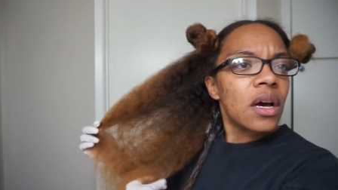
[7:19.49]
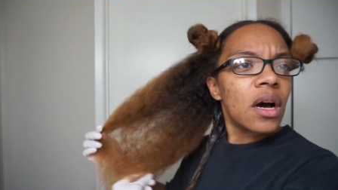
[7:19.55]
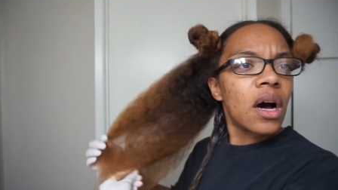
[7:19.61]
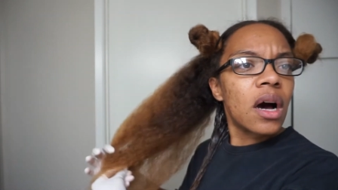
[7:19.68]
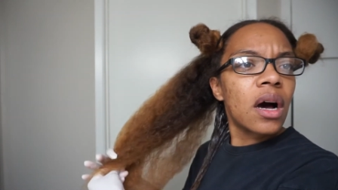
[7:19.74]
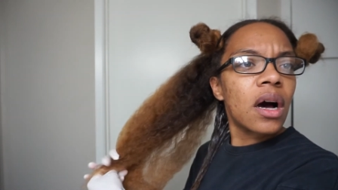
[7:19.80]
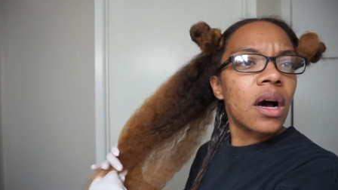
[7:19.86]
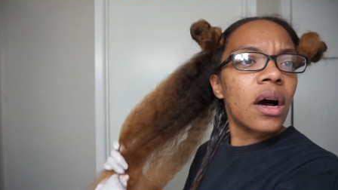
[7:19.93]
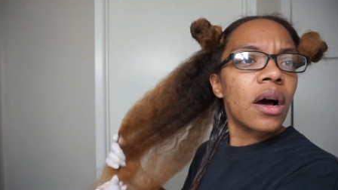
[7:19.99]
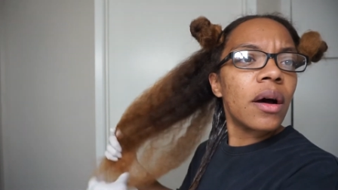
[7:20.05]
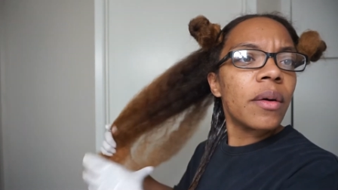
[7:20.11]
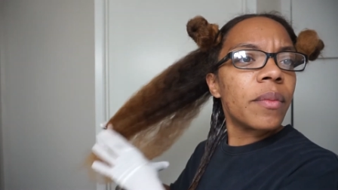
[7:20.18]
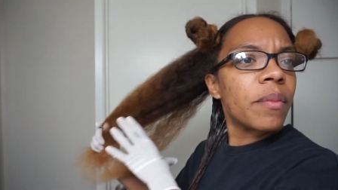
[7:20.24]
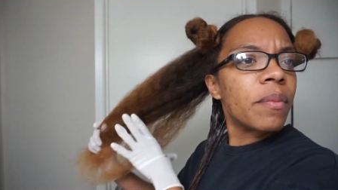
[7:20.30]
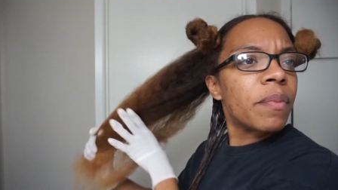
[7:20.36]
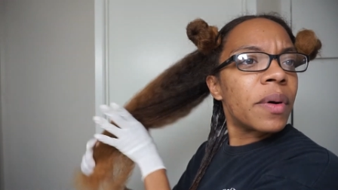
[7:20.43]

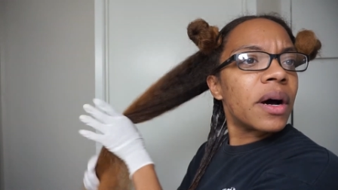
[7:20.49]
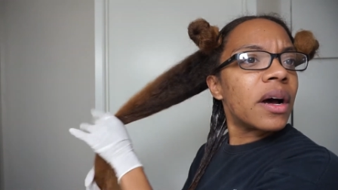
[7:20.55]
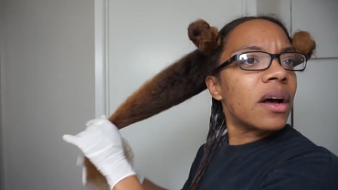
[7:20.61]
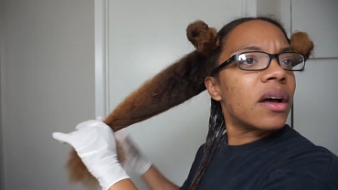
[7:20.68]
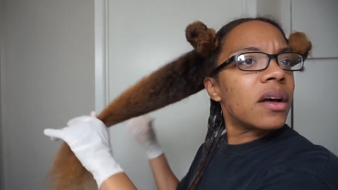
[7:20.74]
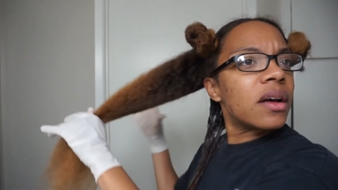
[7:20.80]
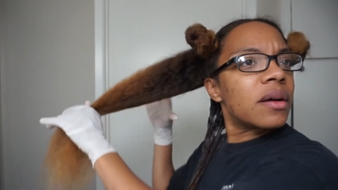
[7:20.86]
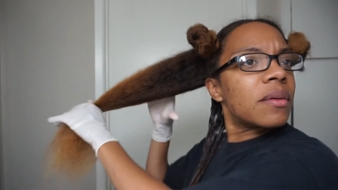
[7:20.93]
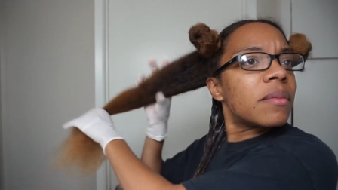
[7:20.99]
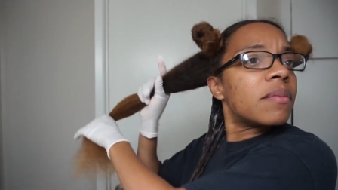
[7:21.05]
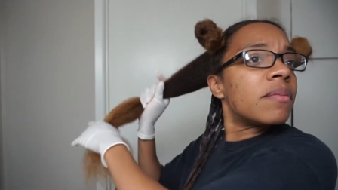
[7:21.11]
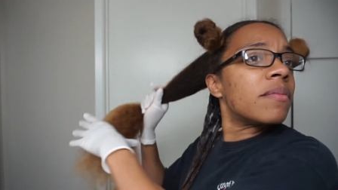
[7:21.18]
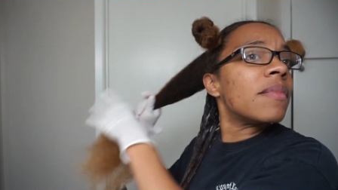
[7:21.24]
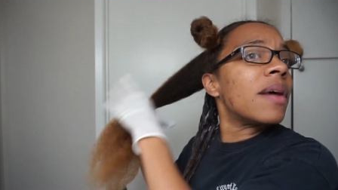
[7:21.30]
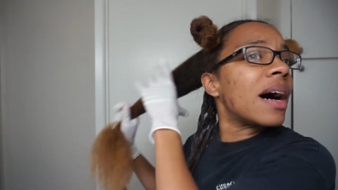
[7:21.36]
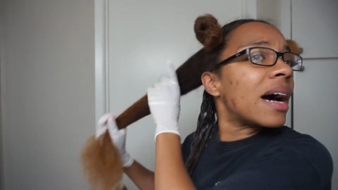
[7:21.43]
But
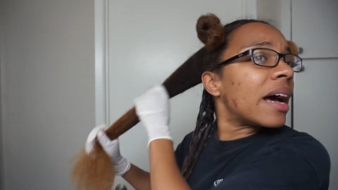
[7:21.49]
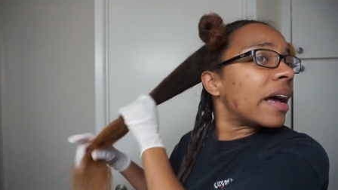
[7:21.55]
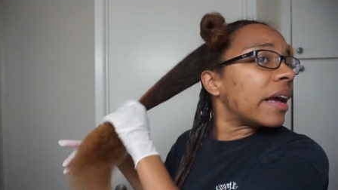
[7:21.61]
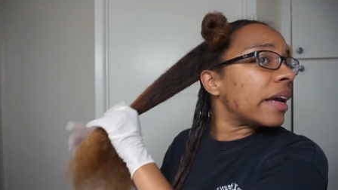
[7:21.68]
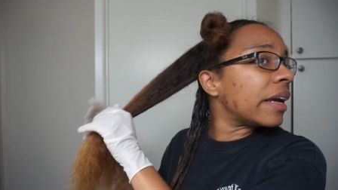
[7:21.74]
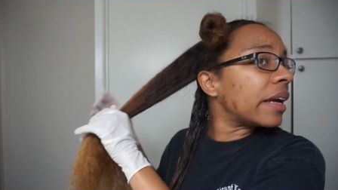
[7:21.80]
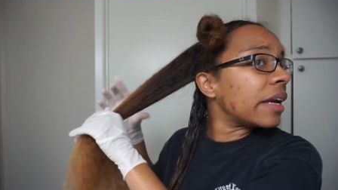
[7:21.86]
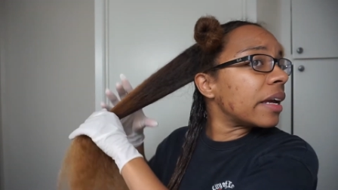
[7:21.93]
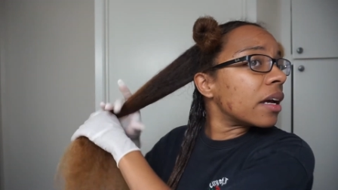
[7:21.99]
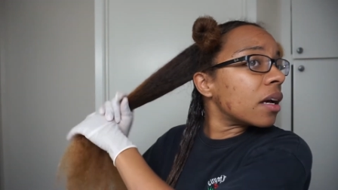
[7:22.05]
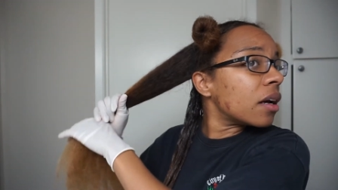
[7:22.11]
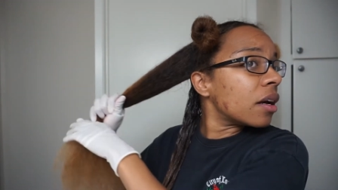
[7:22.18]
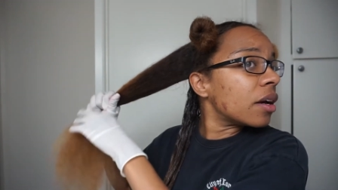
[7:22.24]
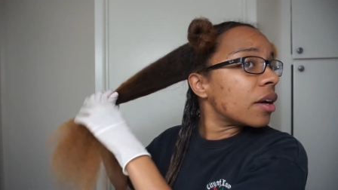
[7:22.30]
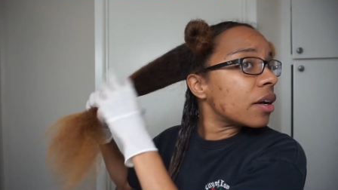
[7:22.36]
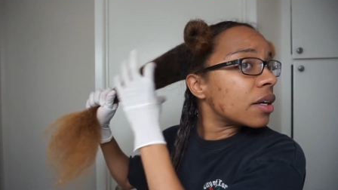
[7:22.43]
my
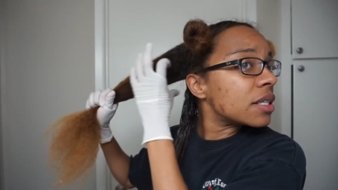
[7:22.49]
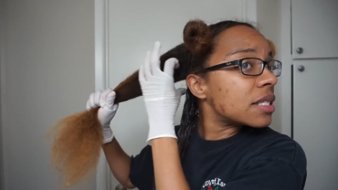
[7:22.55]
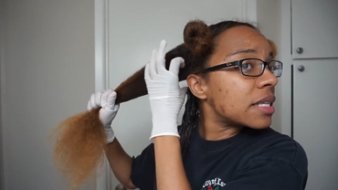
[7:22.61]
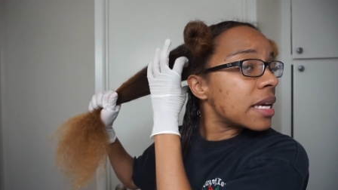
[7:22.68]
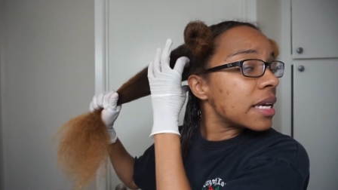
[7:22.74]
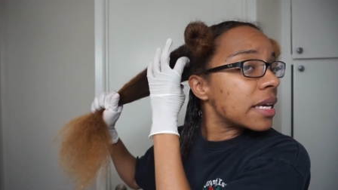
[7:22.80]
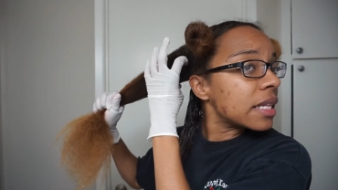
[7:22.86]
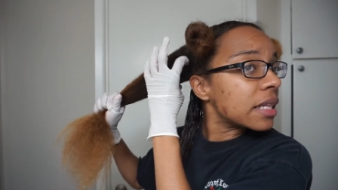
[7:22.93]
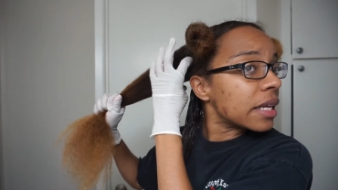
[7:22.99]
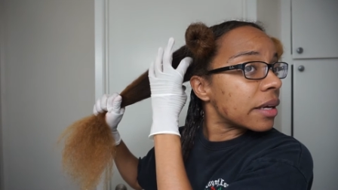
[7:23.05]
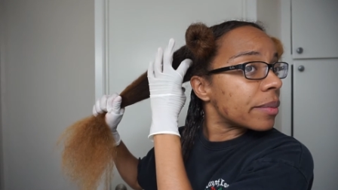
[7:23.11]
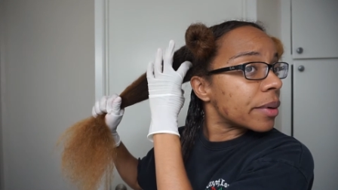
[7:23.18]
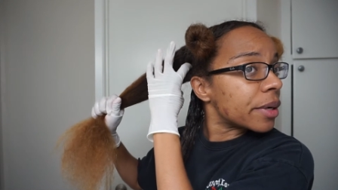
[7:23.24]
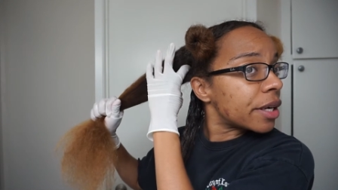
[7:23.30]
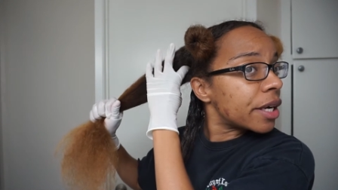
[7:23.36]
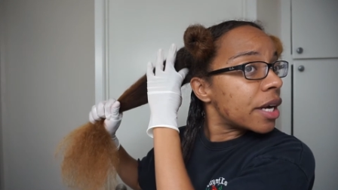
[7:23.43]
second
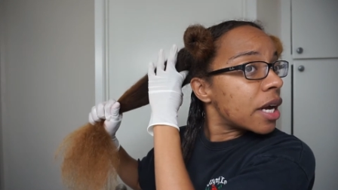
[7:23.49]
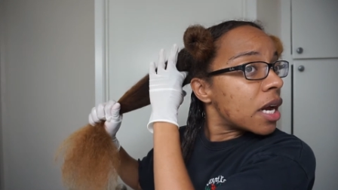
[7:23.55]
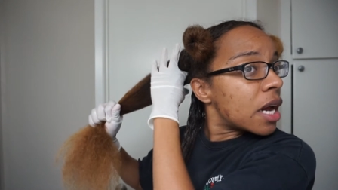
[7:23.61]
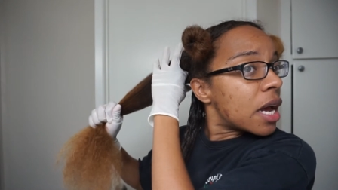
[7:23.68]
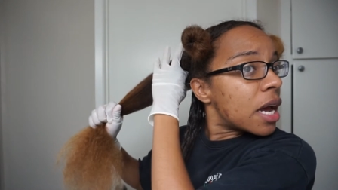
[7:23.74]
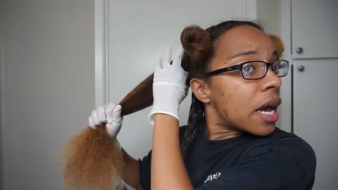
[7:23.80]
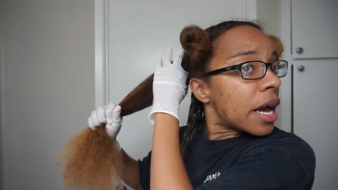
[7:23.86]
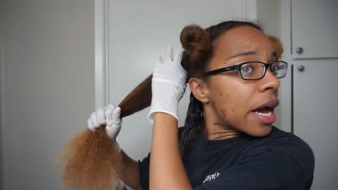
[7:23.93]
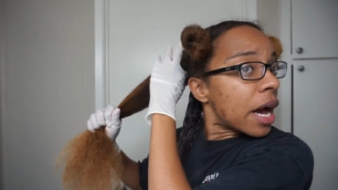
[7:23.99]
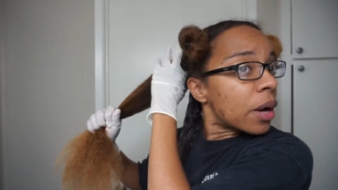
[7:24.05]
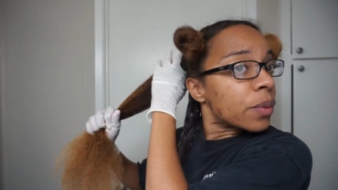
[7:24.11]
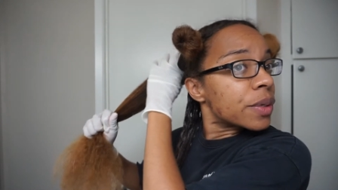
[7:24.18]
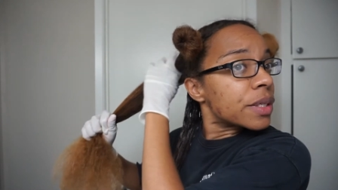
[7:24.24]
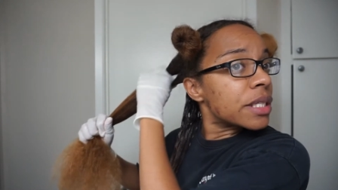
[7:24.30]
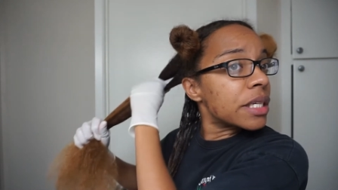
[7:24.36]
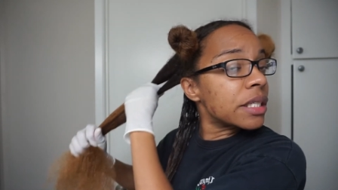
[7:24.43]
labor, I
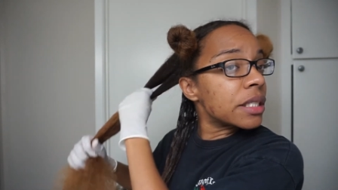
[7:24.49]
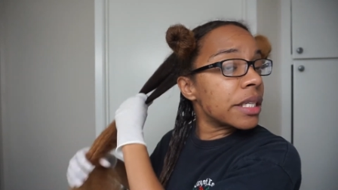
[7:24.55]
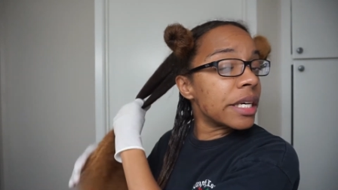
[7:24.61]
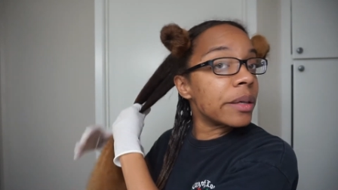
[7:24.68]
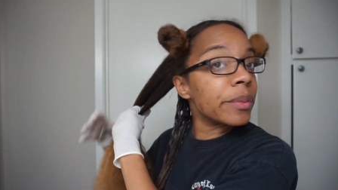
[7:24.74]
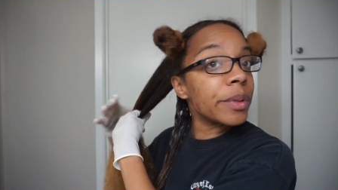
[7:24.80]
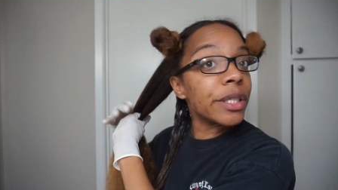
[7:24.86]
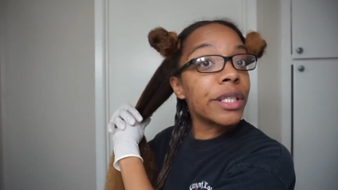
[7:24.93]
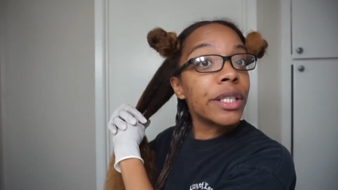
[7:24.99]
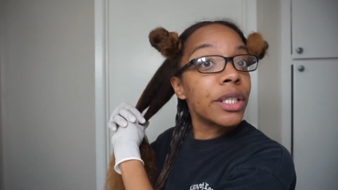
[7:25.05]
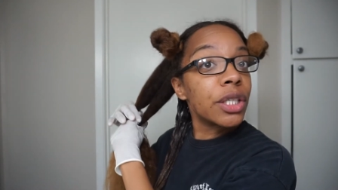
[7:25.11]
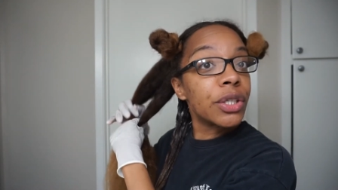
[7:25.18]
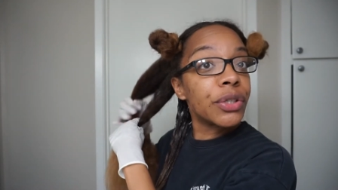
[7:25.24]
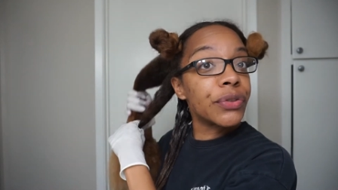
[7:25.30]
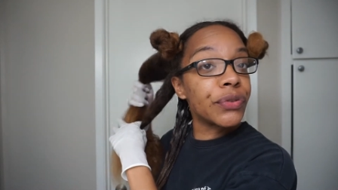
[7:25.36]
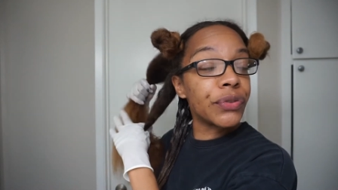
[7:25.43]
was in labor
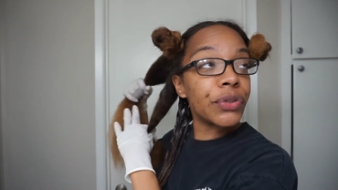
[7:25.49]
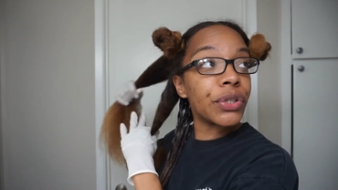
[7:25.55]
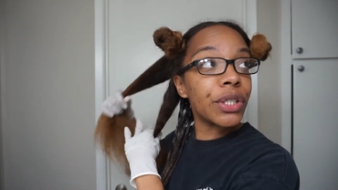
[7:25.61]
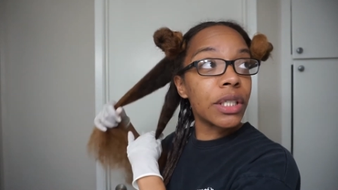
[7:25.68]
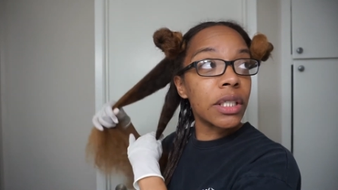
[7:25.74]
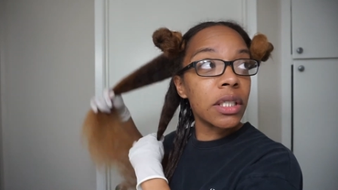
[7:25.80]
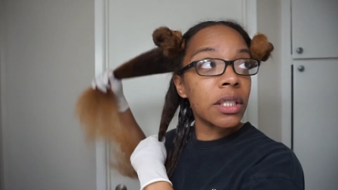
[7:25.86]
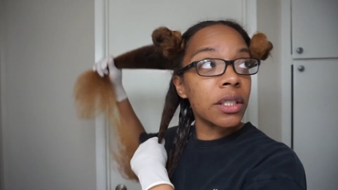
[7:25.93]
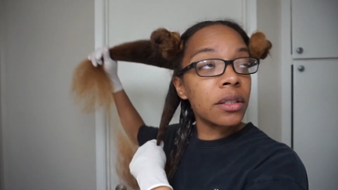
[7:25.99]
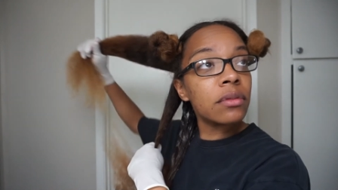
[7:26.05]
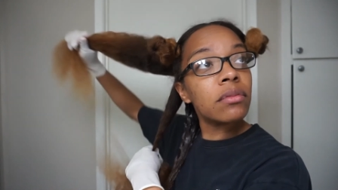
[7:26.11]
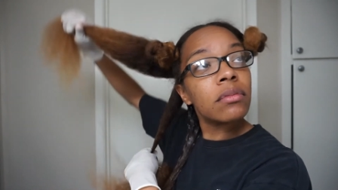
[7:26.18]
for